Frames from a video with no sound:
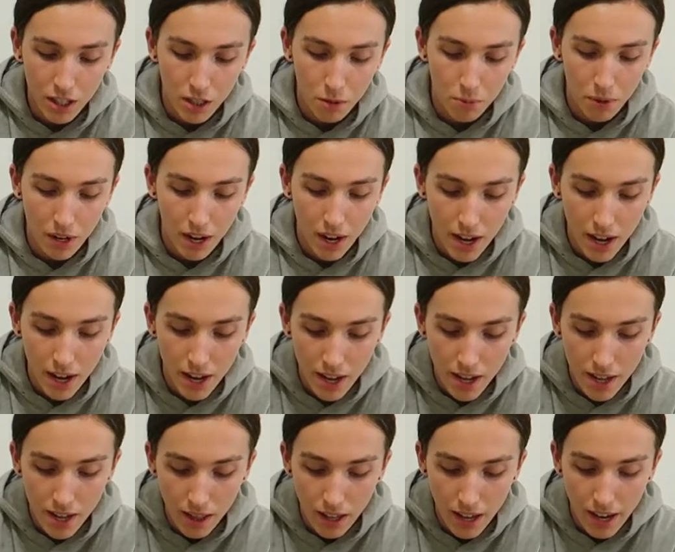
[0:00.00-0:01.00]
this, but
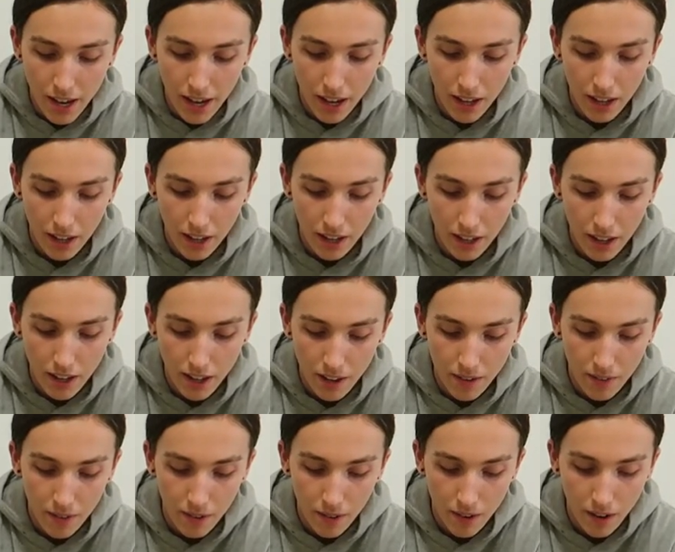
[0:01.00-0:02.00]
I, like,
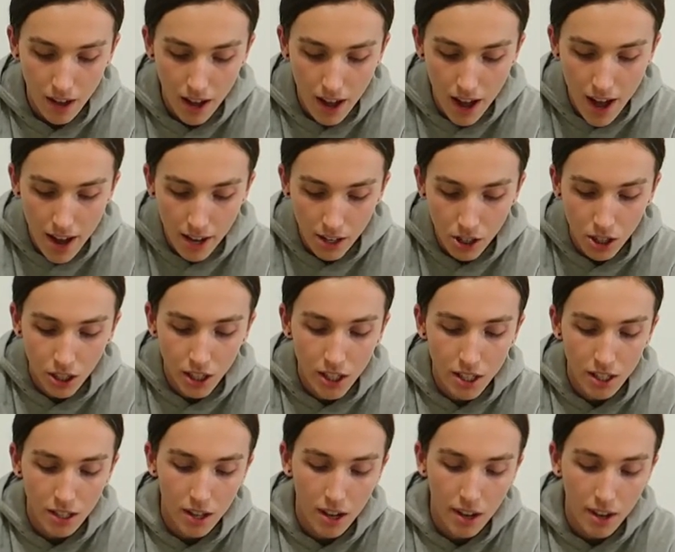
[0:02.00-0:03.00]

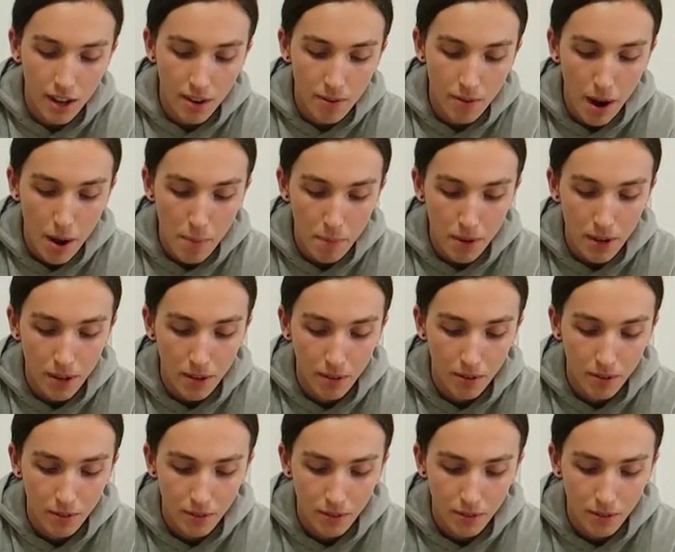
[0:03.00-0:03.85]
actually suck at rapping.